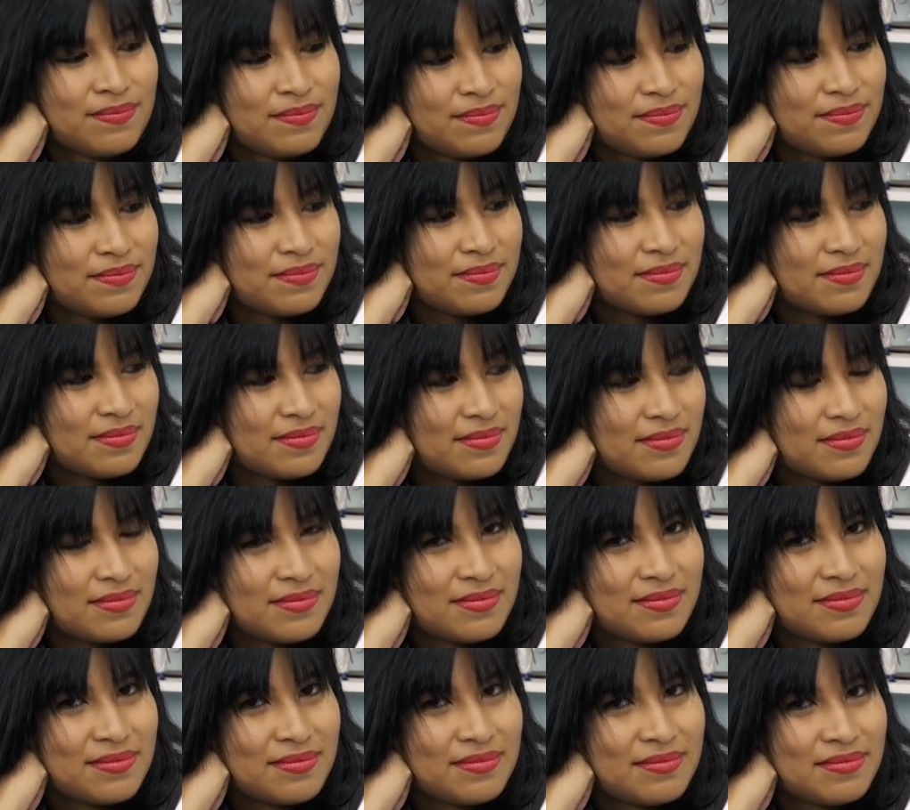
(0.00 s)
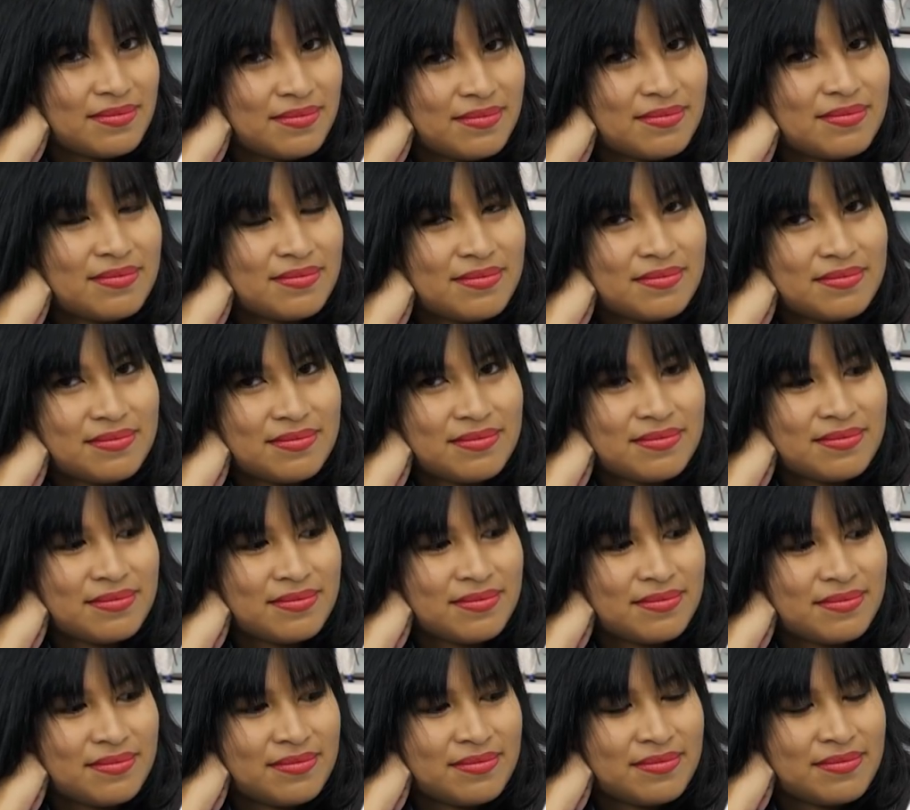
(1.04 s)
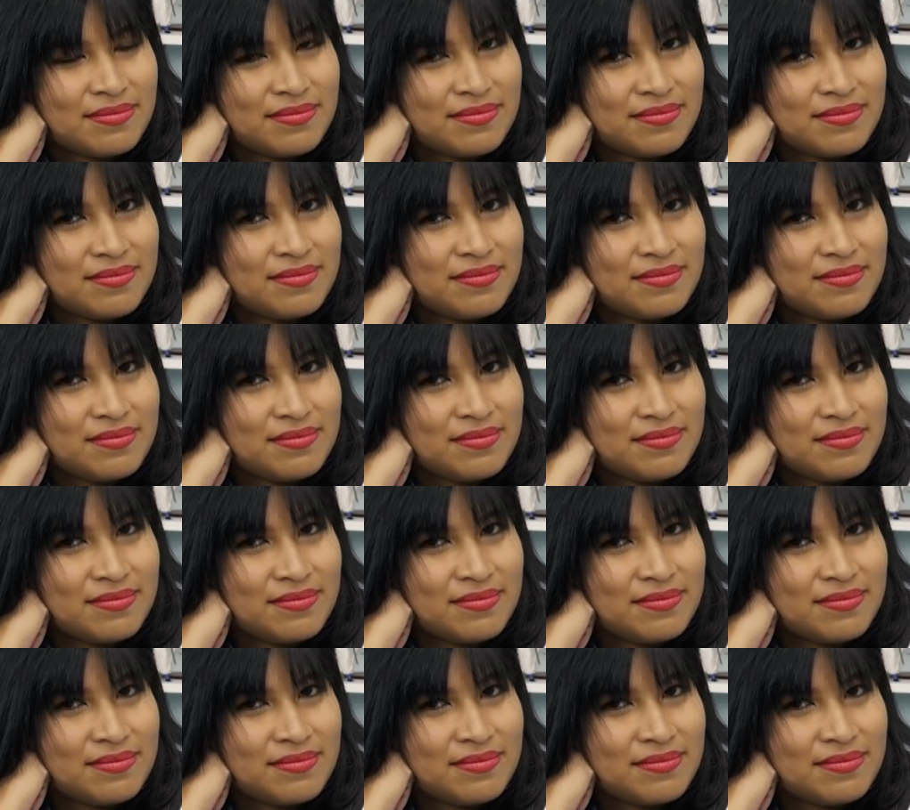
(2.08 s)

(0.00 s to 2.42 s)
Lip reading: No words are spoken by the person on screen.